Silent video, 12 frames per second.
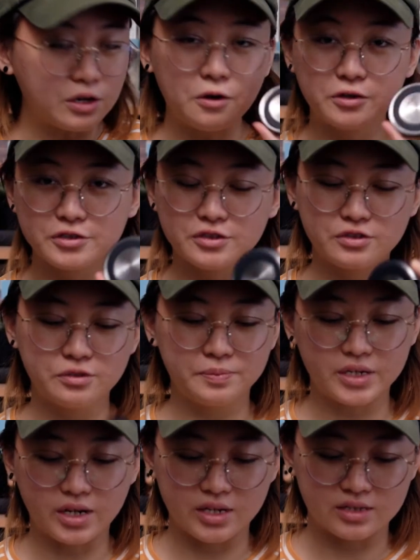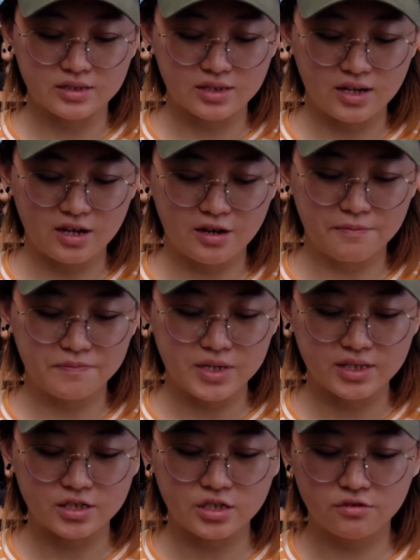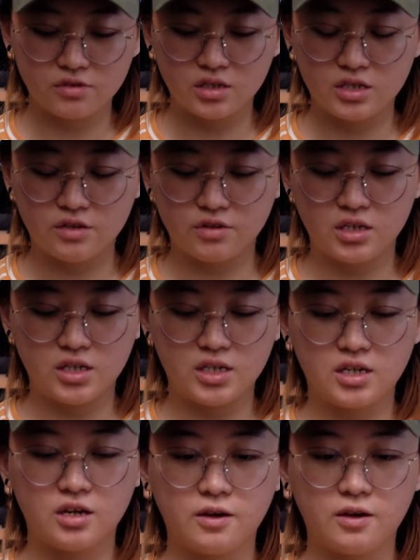also super nice. It's actually really